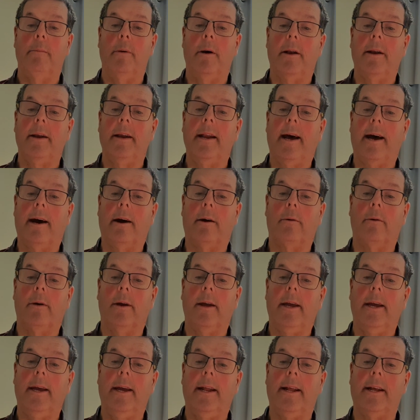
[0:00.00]
but
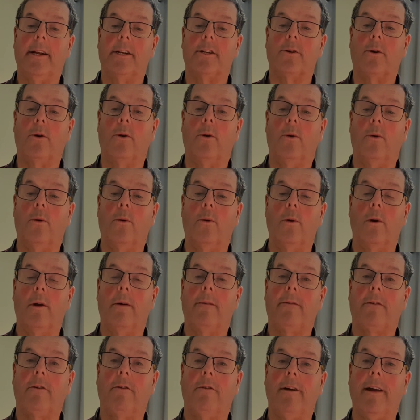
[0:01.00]
now it is all
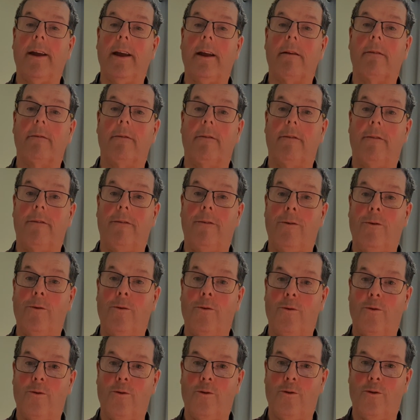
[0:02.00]
of green,
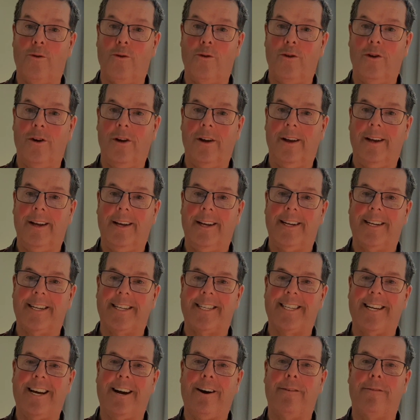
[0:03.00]
for
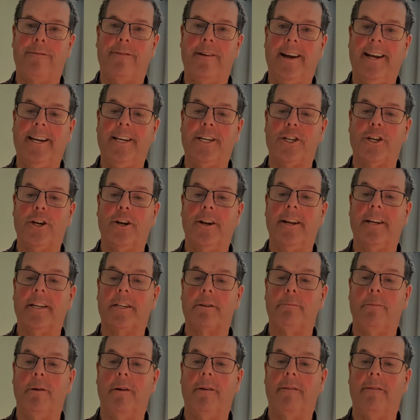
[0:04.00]
salvation
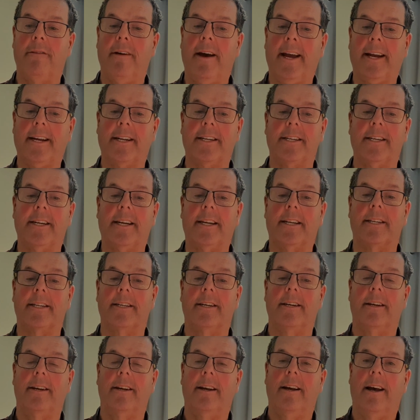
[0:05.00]
is perfected.
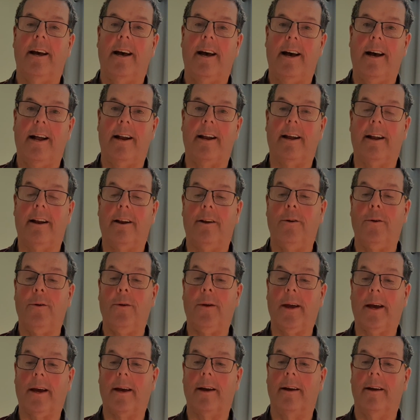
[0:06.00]

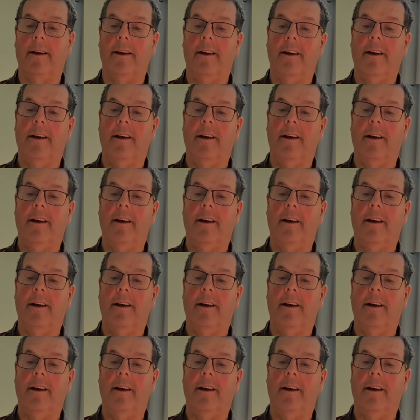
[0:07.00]
Hallelujah.